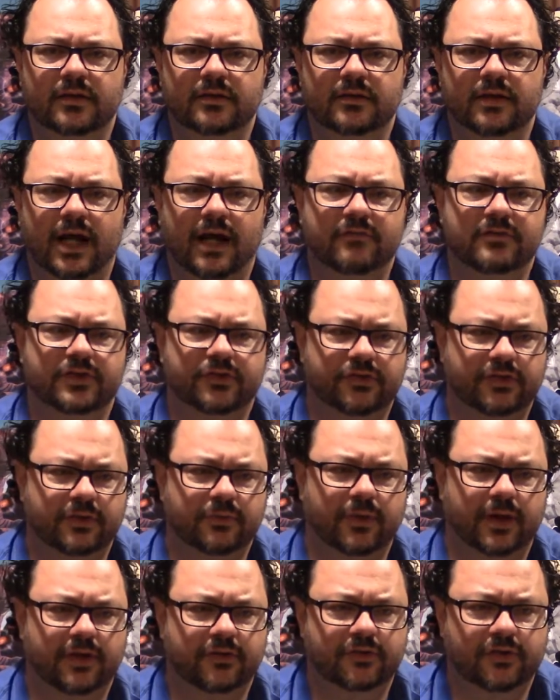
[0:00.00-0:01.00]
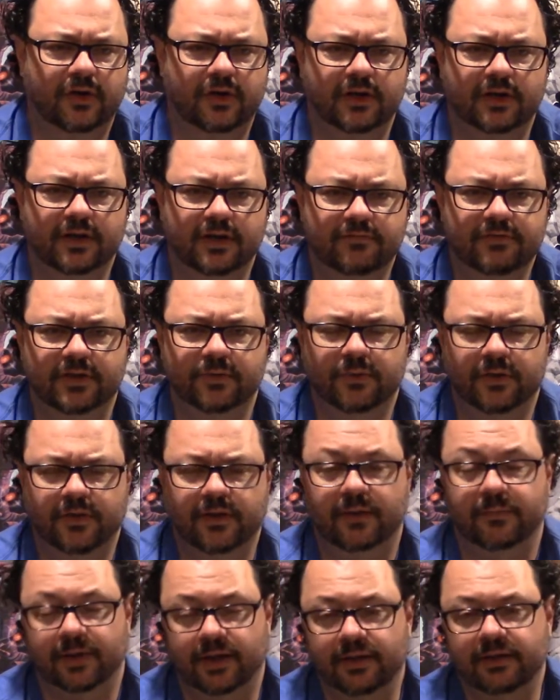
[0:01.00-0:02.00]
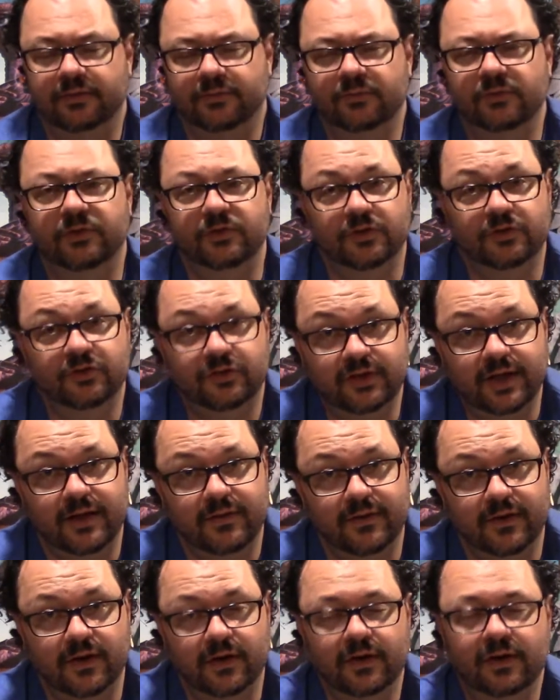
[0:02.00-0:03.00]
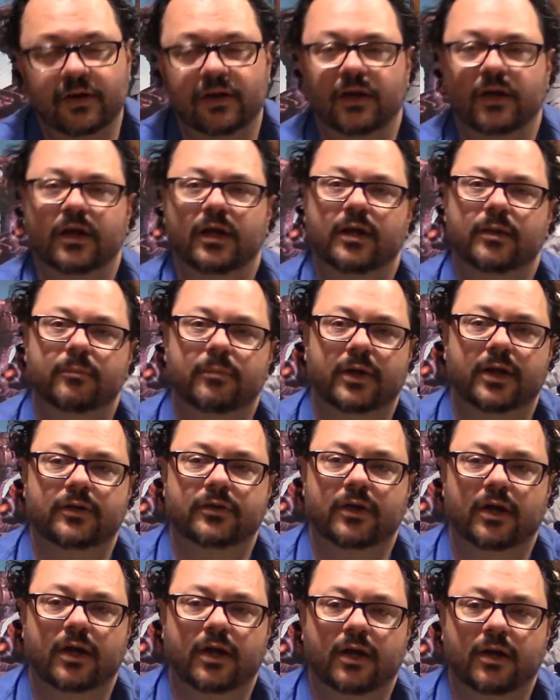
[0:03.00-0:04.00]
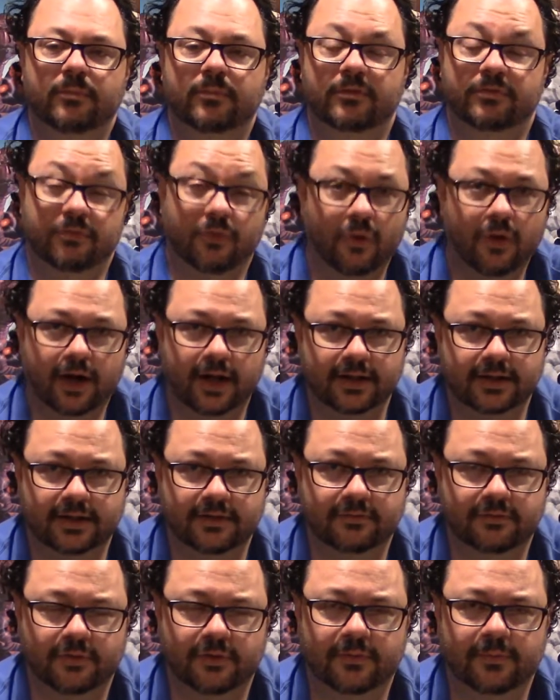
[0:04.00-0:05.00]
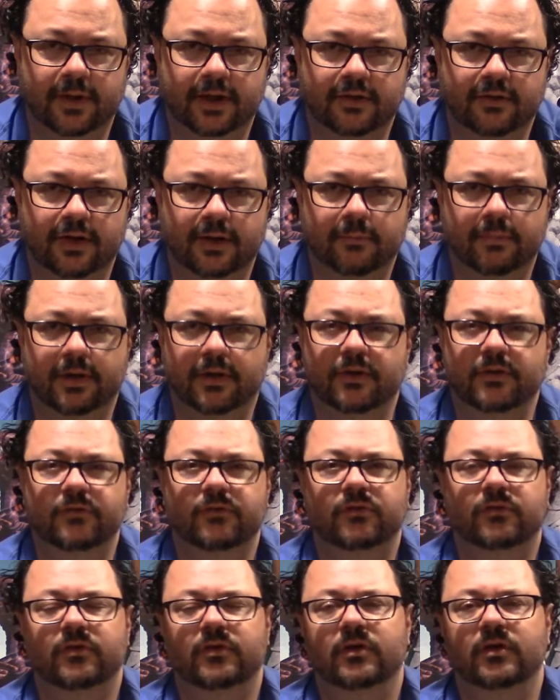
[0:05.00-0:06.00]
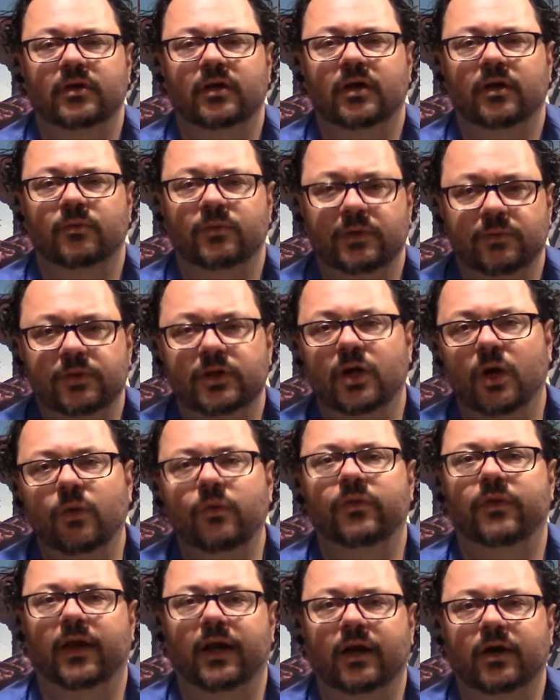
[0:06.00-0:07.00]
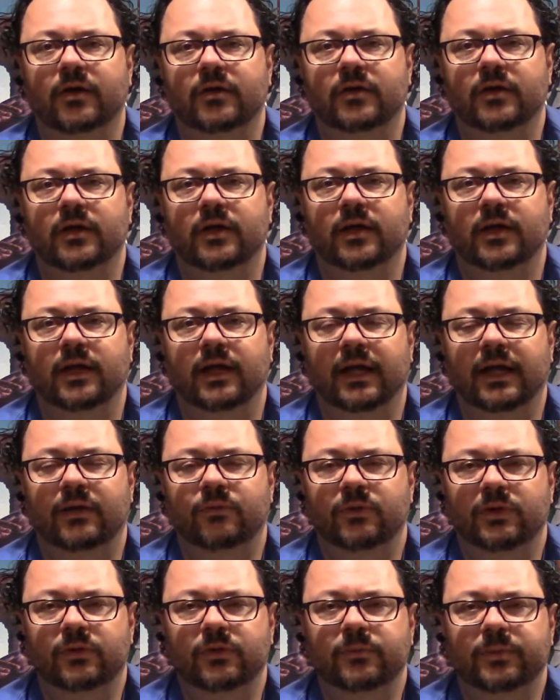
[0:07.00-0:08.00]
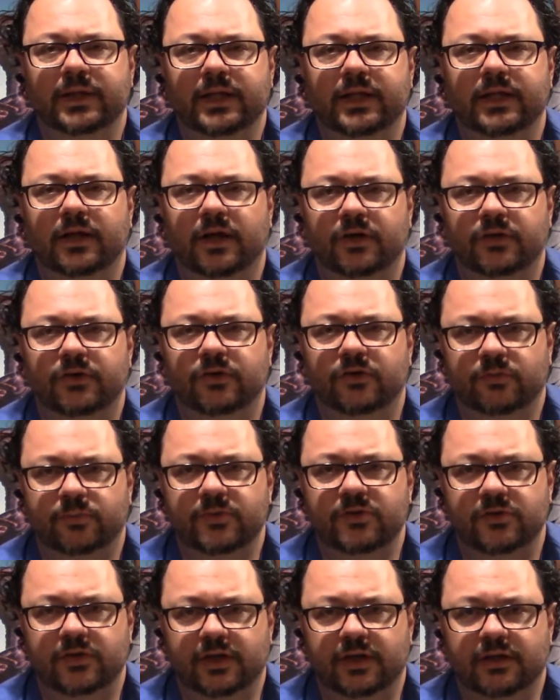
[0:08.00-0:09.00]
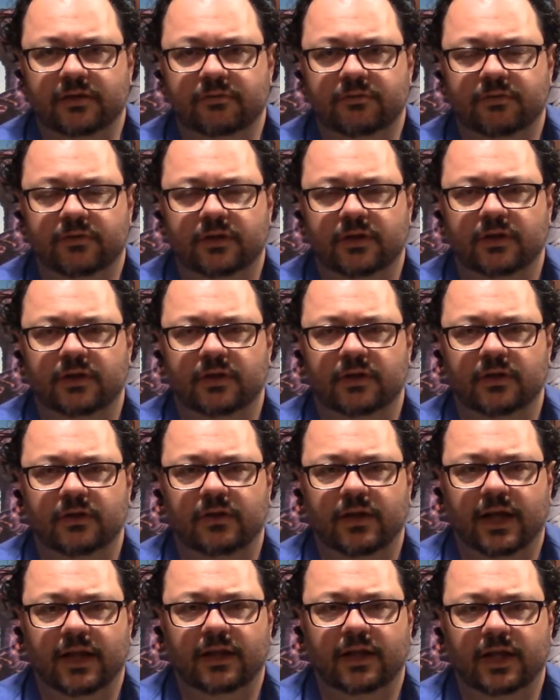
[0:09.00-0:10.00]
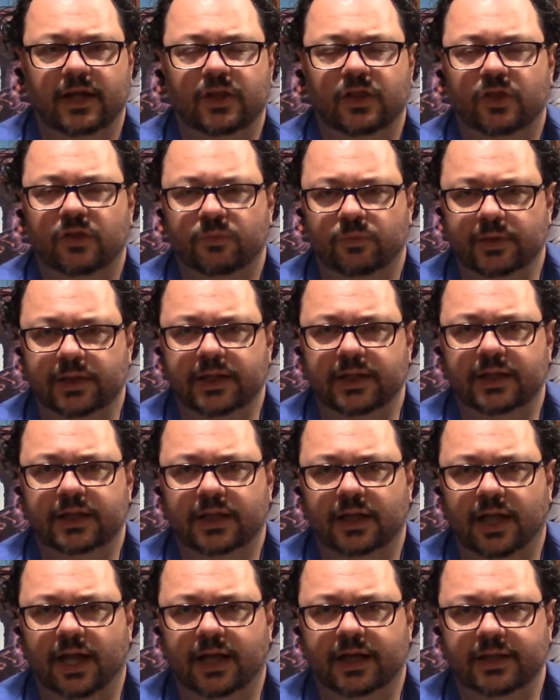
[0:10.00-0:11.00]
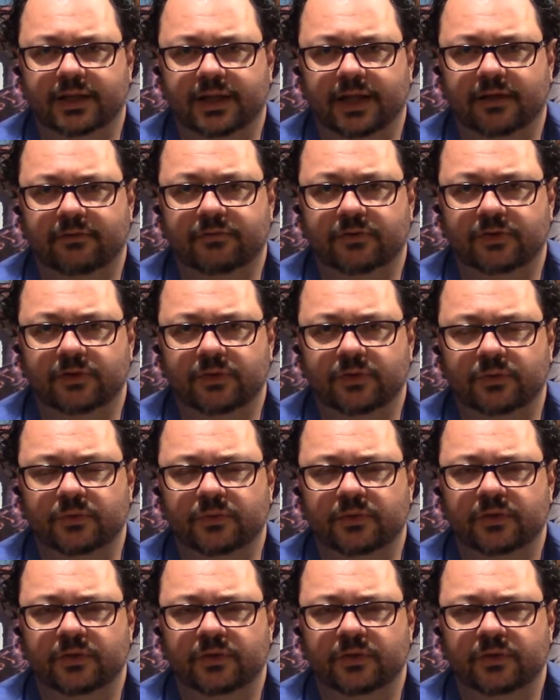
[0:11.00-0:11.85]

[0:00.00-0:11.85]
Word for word: obviously, when I started living with them, I would just stay there. But uh, before I lived with my grandparents, uh, we would go there, and we would begin our Christmas Eve at like three o'clock in the afternoon,